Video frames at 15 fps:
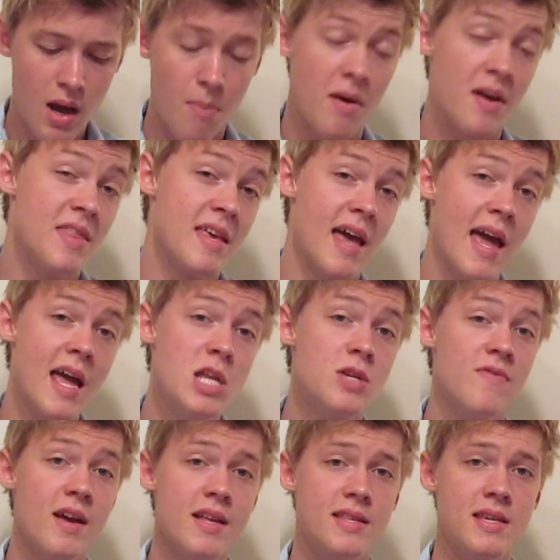By the age of
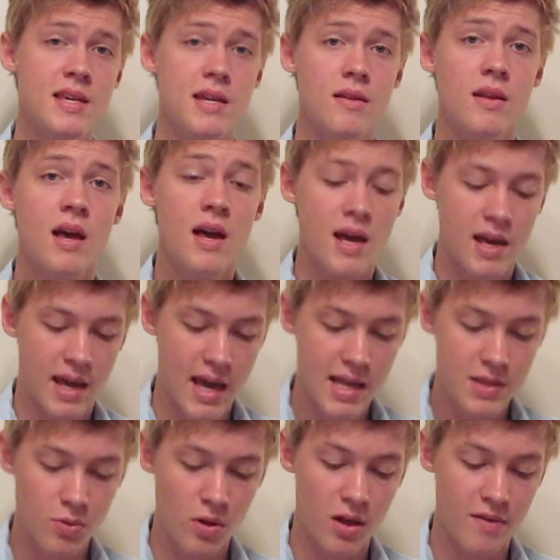18,
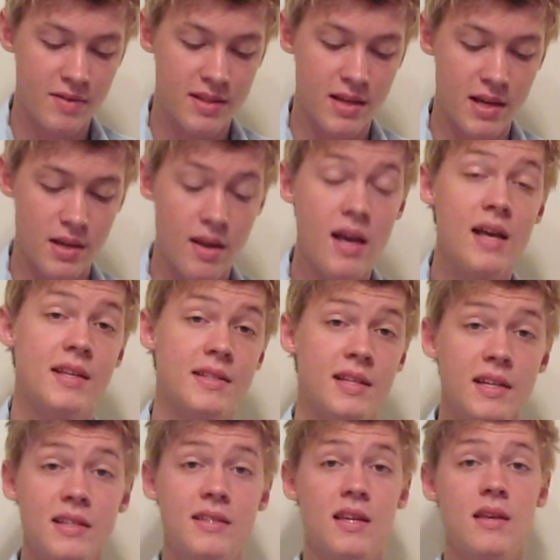kids will have seen
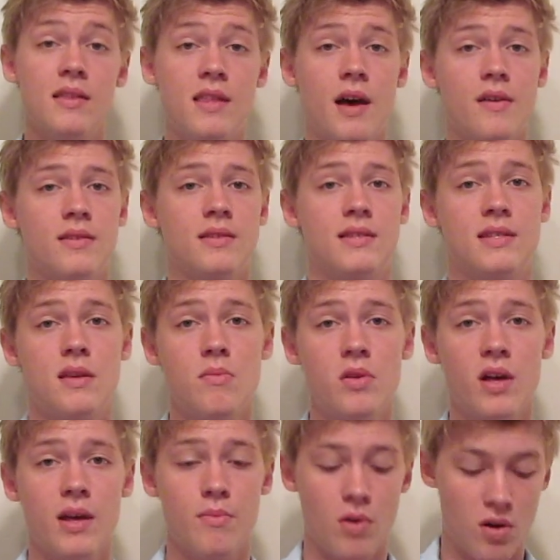16,000
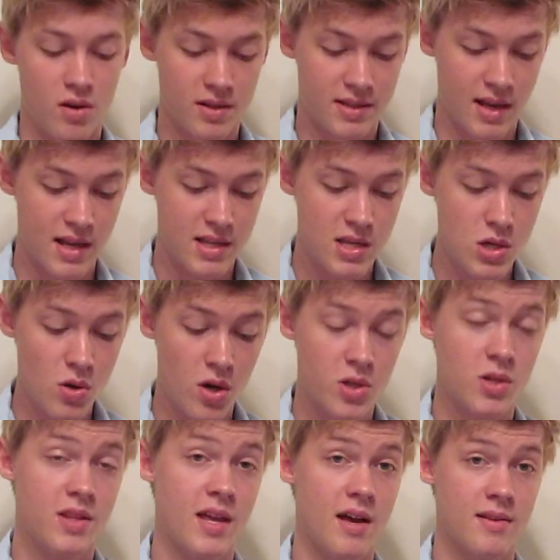stimulated murders and
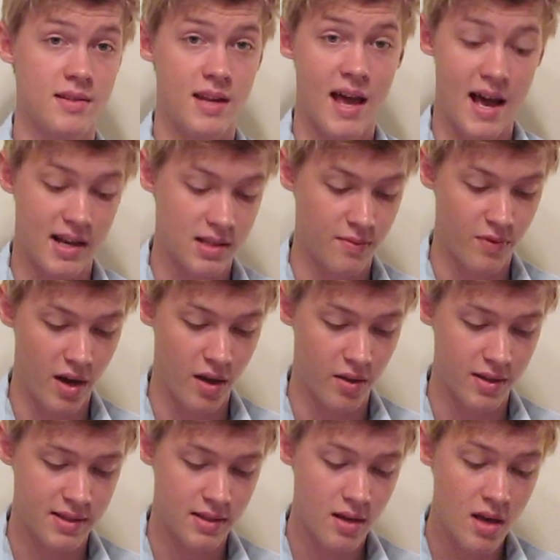200,000 acts of
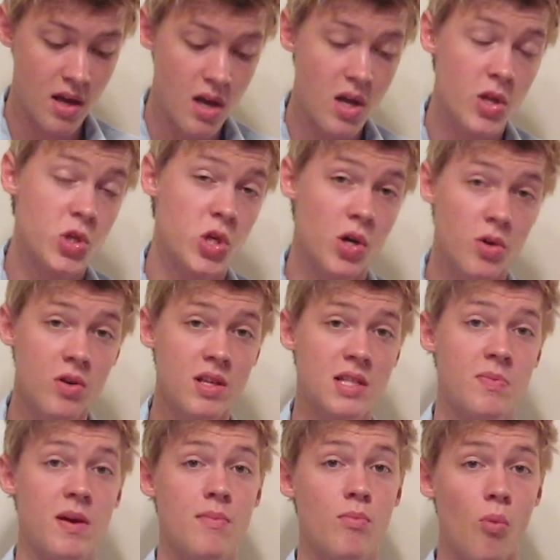violence. Children
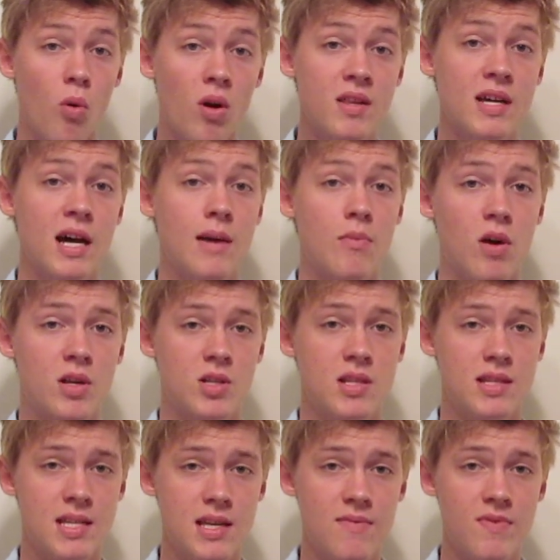spend more time watching
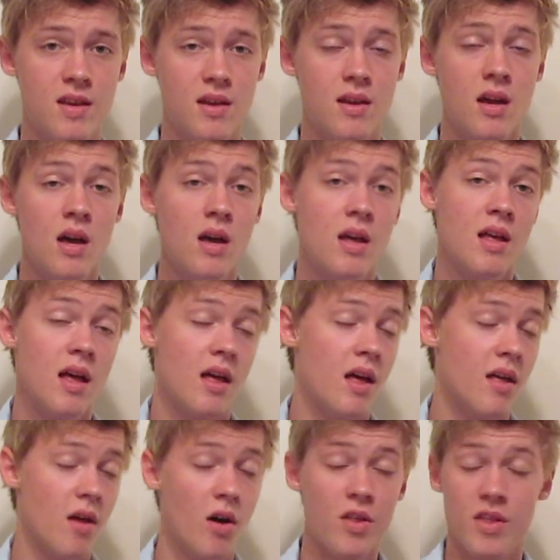TV
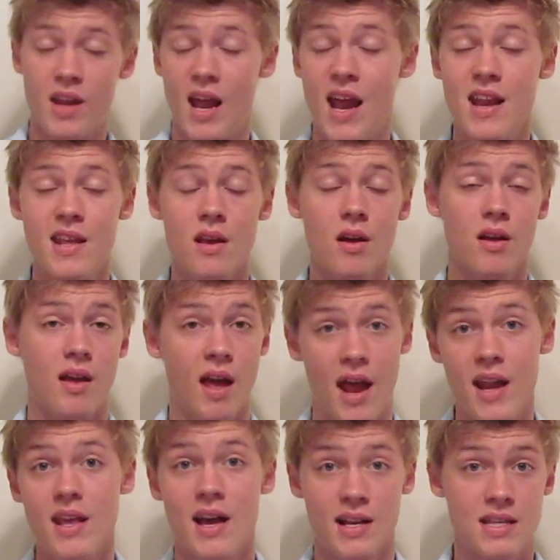than
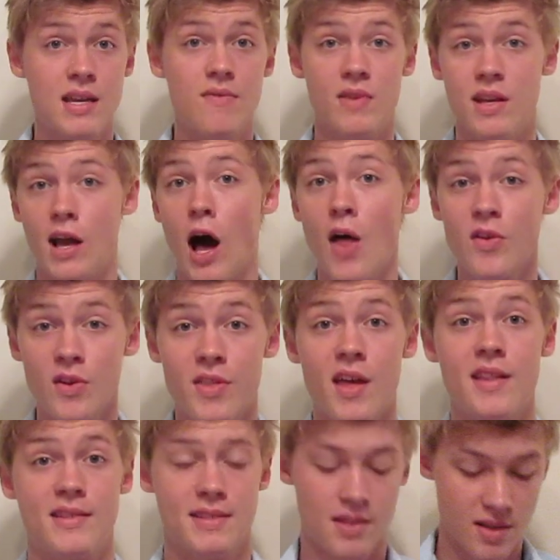any activity other
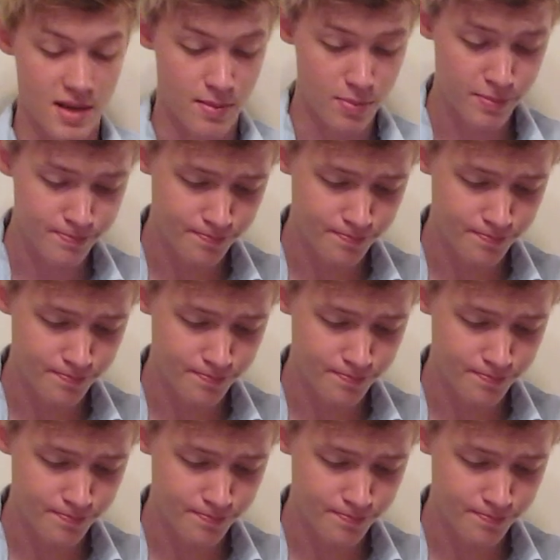than sleep.